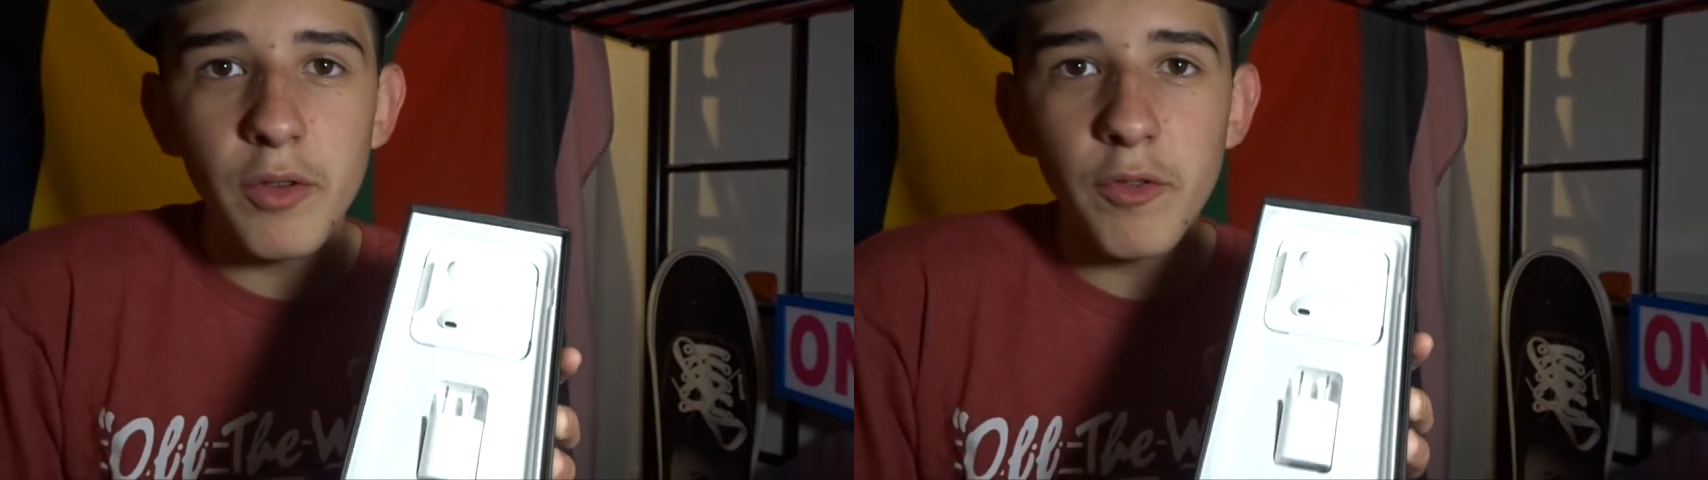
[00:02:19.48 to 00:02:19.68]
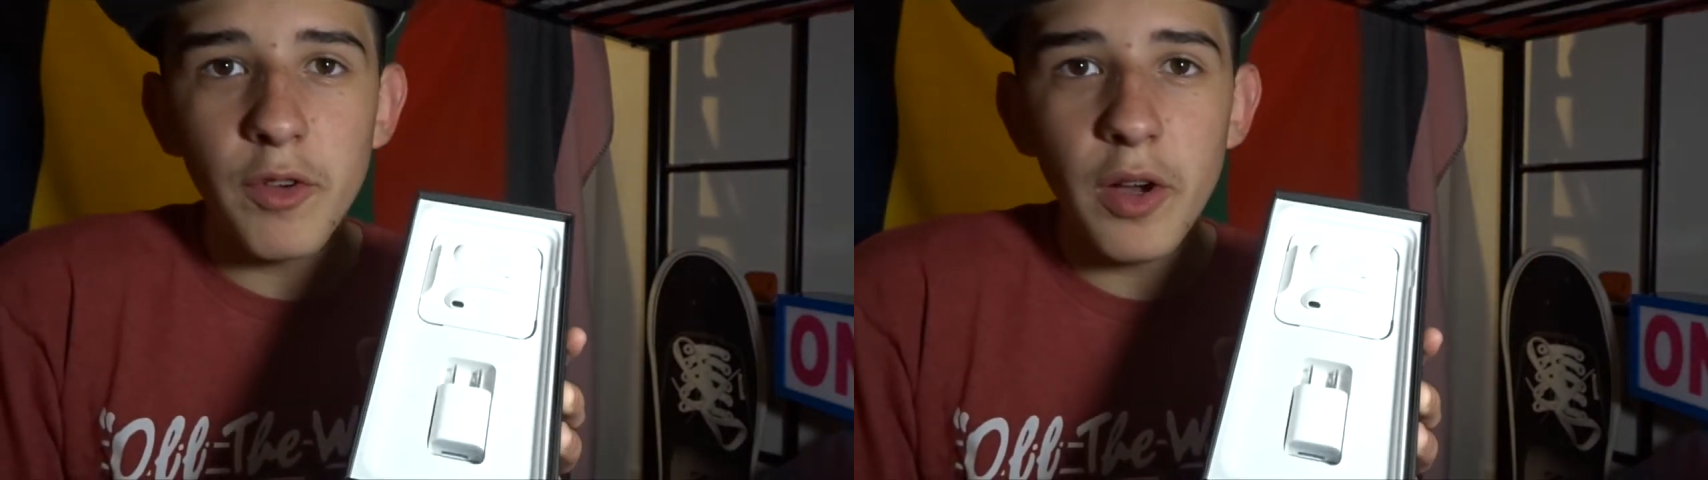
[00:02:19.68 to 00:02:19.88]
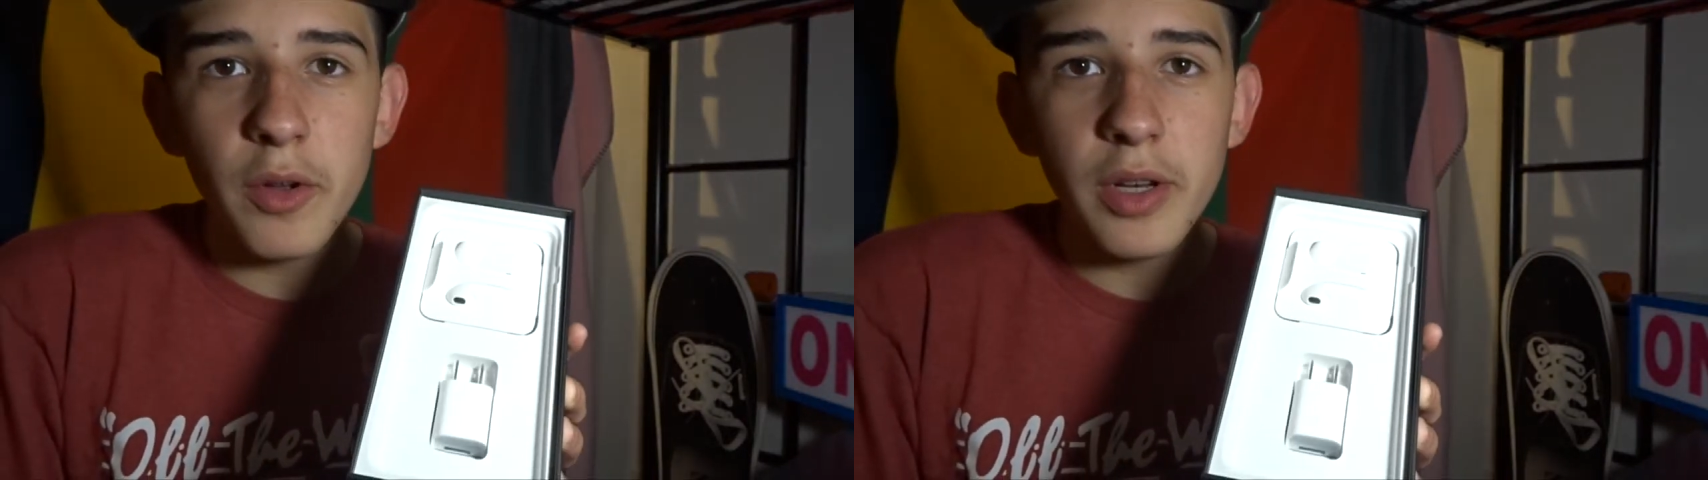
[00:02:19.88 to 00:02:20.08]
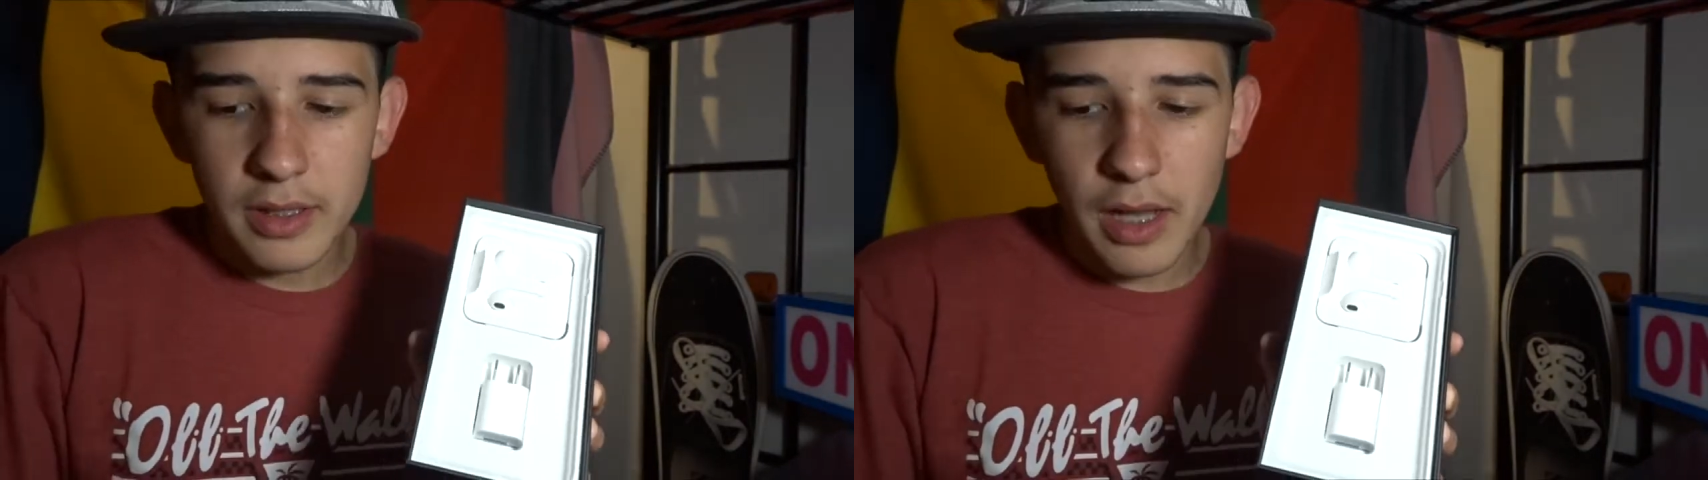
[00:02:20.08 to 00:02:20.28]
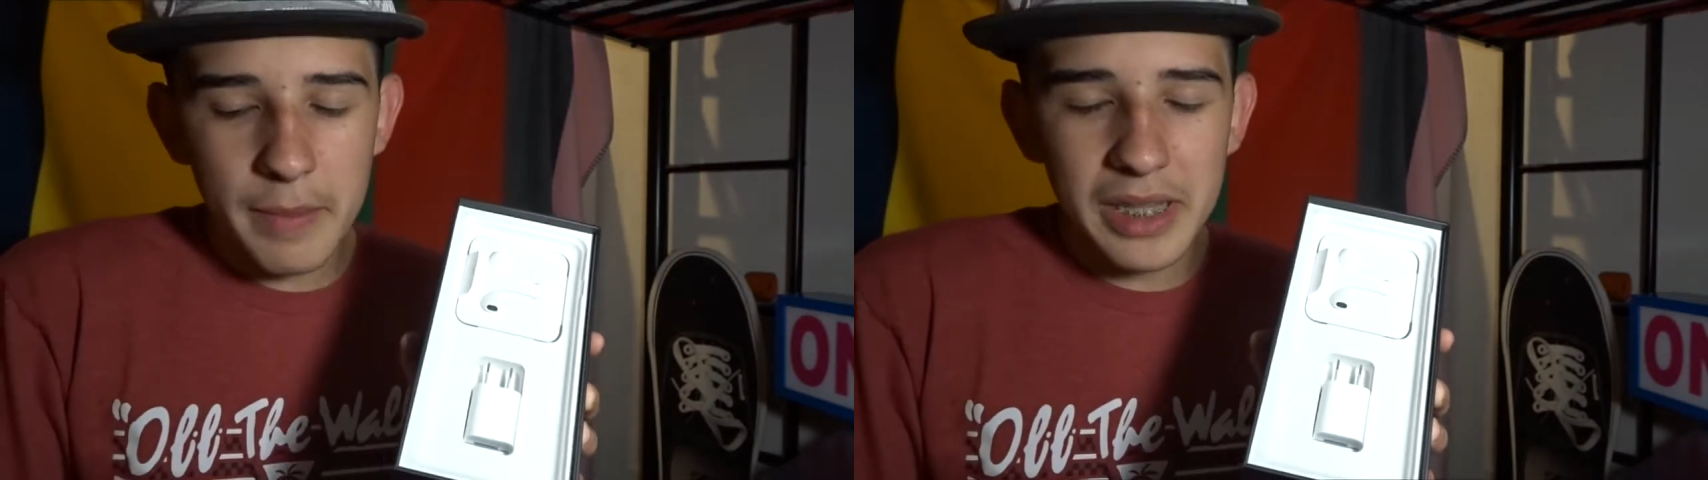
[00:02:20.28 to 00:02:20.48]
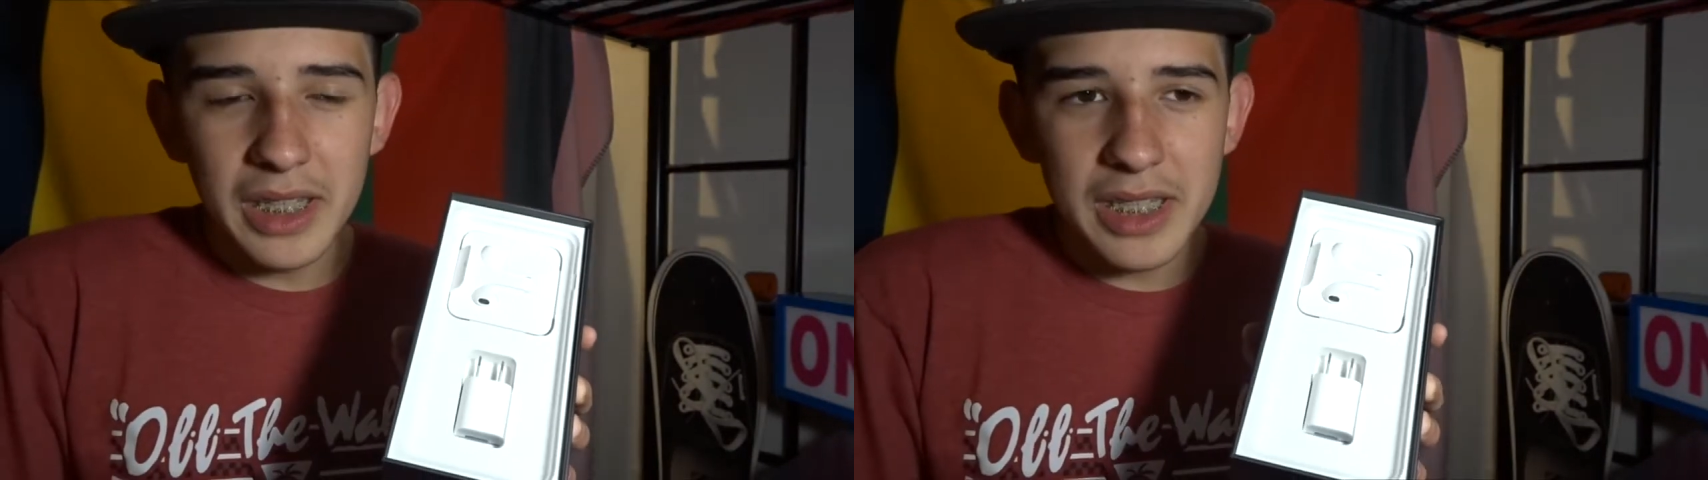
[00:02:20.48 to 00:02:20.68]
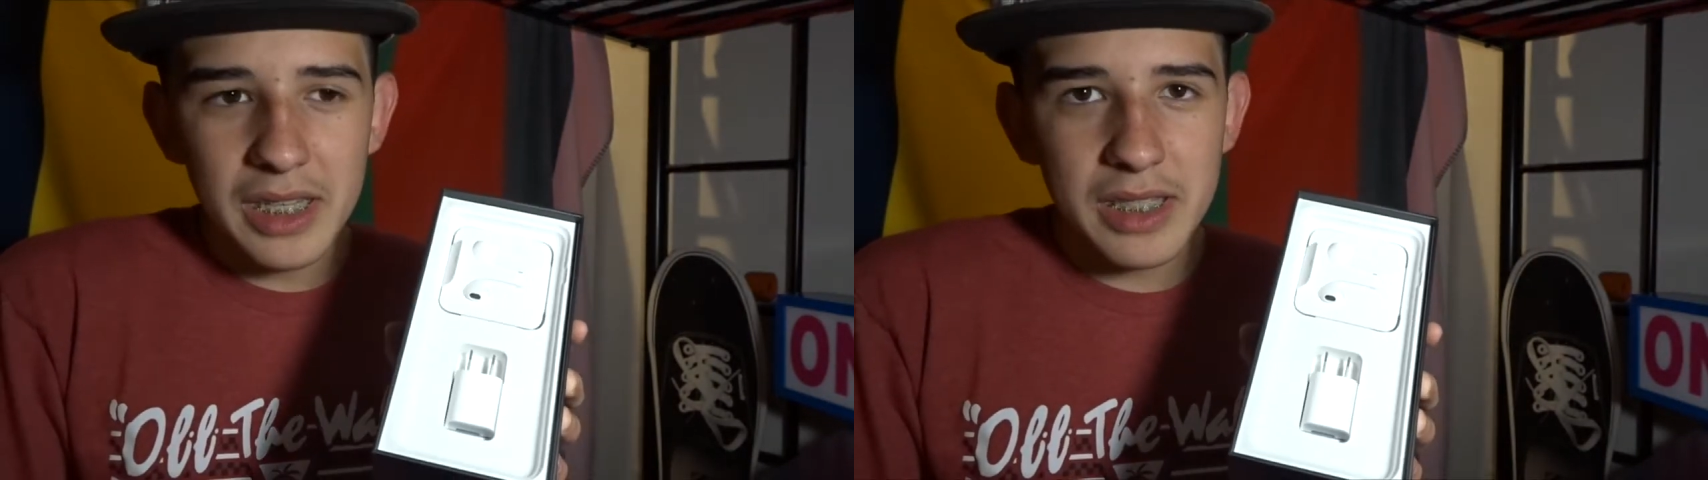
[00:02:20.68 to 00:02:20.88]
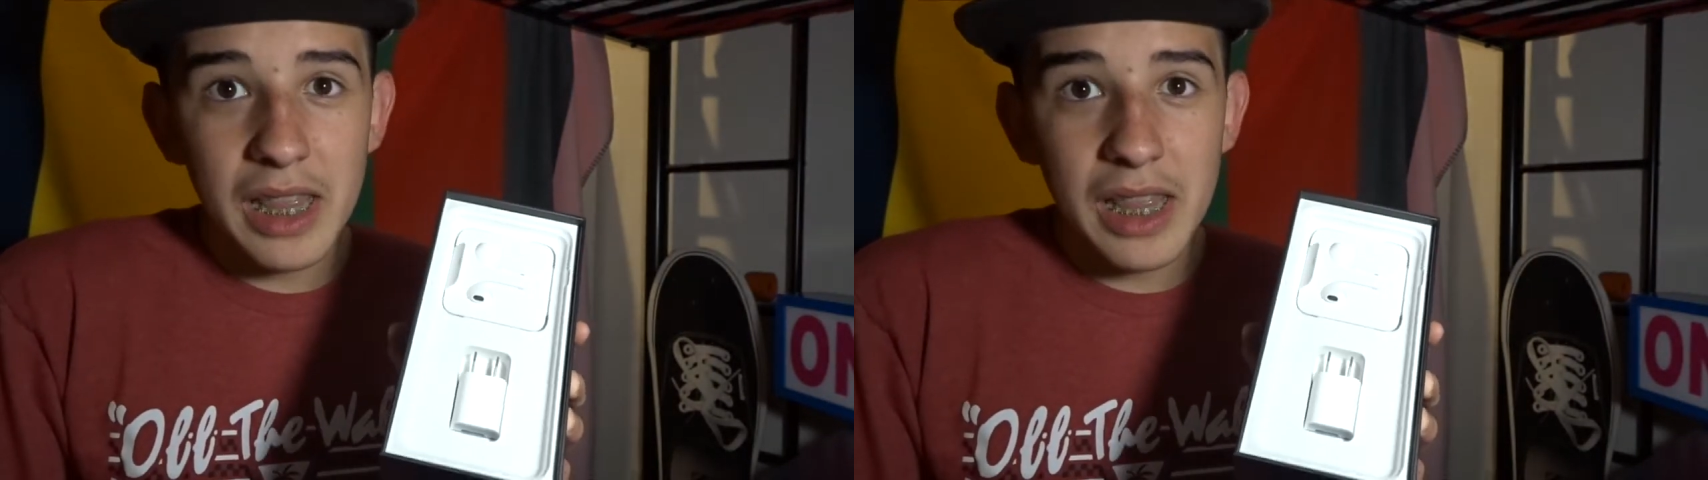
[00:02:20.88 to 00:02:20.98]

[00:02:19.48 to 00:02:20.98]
new phone. I mean, it